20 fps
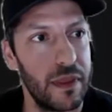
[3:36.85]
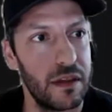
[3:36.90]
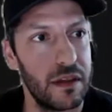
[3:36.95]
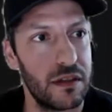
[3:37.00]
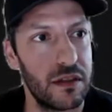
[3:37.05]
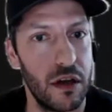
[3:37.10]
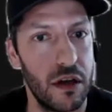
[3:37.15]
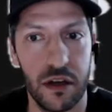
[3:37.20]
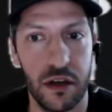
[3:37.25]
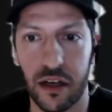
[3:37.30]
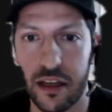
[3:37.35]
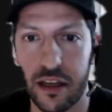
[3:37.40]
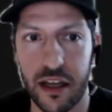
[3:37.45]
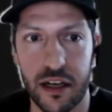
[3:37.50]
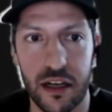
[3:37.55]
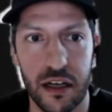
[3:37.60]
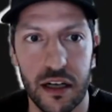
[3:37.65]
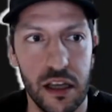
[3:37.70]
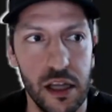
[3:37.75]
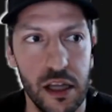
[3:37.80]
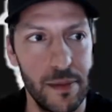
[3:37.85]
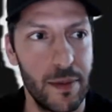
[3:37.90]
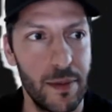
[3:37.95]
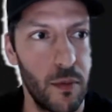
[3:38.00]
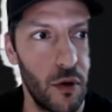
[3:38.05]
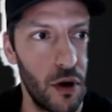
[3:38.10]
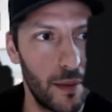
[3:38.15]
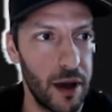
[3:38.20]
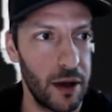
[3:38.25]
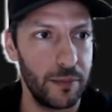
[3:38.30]
So, and then a little bit
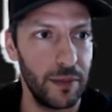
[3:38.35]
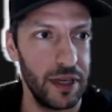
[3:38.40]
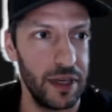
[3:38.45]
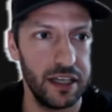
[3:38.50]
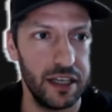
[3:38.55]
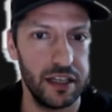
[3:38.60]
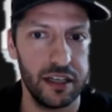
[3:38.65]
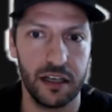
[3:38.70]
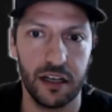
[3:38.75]
more about me.